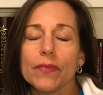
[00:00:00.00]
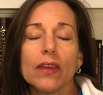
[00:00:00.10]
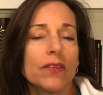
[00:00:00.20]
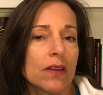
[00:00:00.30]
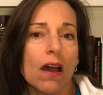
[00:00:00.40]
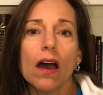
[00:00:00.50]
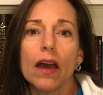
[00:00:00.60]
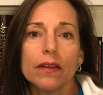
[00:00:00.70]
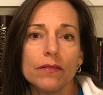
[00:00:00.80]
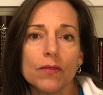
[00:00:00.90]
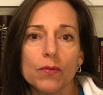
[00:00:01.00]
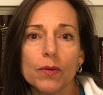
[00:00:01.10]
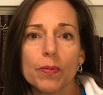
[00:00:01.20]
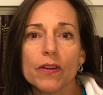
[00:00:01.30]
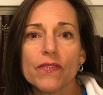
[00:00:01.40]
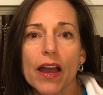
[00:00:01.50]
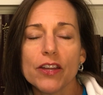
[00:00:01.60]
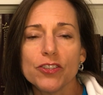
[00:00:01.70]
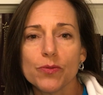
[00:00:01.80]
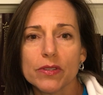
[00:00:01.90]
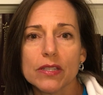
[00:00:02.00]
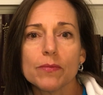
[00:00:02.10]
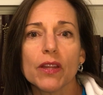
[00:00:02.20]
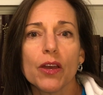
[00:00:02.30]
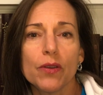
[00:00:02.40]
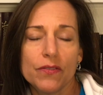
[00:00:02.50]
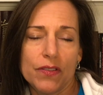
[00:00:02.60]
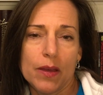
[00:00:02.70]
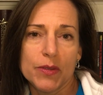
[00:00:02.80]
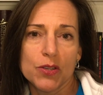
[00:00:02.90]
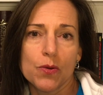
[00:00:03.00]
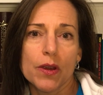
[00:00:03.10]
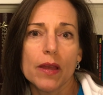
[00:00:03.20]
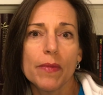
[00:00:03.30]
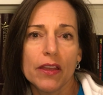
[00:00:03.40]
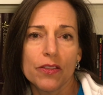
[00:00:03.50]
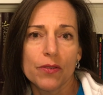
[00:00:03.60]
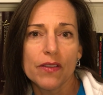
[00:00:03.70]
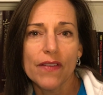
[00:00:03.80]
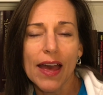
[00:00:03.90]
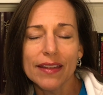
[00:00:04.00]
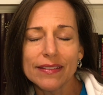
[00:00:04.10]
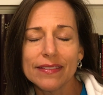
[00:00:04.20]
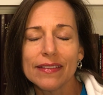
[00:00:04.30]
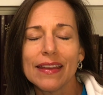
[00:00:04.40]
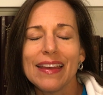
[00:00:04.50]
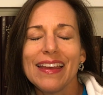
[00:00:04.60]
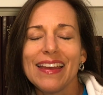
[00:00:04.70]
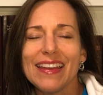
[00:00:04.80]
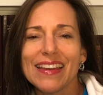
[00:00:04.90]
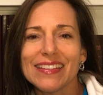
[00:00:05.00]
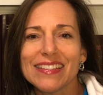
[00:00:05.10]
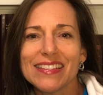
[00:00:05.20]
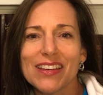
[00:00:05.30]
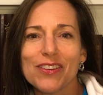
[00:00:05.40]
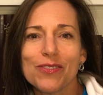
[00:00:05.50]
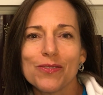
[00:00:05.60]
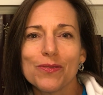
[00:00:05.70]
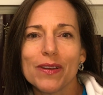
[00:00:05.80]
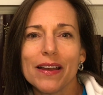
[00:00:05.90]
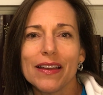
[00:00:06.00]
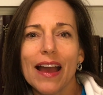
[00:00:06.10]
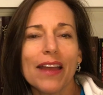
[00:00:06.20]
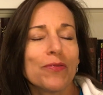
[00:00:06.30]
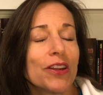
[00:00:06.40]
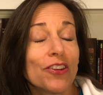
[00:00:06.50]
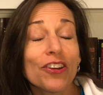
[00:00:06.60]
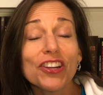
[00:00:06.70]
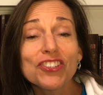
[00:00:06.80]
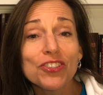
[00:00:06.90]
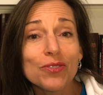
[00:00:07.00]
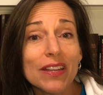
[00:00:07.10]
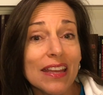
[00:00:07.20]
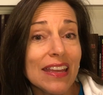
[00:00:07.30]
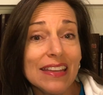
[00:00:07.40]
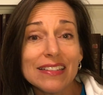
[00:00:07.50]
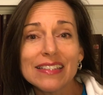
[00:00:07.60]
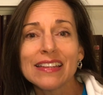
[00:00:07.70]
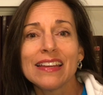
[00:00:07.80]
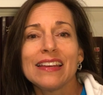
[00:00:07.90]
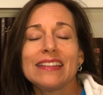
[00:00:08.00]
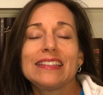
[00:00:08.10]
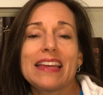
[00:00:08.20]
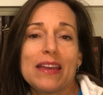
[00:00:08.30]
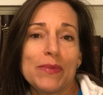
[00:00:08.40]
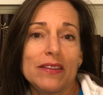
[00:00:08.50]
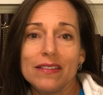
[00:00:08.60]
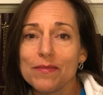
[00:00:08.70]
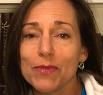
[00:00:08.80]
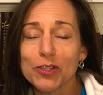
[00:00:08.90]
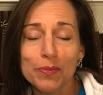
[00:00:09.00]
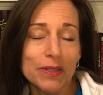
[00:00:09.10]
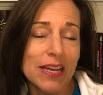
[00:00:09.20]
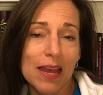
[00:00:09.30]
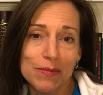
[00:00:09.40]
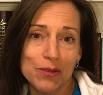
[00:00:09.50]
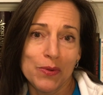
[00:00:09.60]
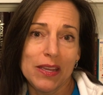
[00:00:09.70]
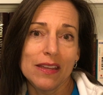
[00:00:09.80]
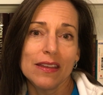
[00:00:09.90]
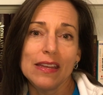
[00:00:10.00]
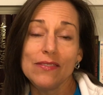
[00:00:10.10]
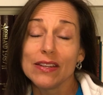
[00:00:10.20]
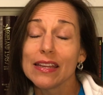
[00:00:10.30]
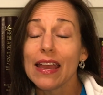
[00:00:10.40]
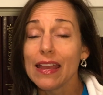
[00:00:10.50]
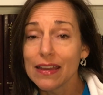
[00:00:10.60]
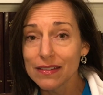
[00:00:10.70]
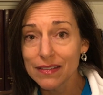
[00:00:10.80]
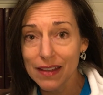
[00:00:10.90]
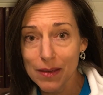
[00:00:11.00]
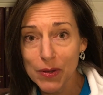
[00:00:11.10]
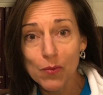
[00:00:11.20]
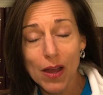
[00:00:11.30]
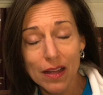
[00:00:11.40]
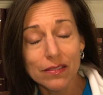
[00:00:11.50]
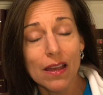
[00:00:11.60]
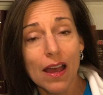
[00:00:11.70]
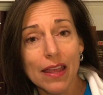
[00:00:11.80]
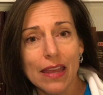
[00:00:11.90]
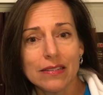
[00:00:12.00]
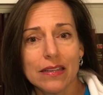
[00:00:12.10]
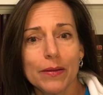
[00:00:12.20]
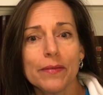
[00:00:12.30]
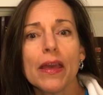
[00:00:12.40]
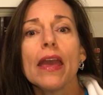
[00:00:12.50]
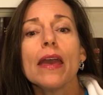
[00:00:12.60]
even cod will provide you with some low inflammatory omega-3 fats. And so I would encourage you to eat salmon multiple times a week, even canned salmon, wild-caught canned salmon.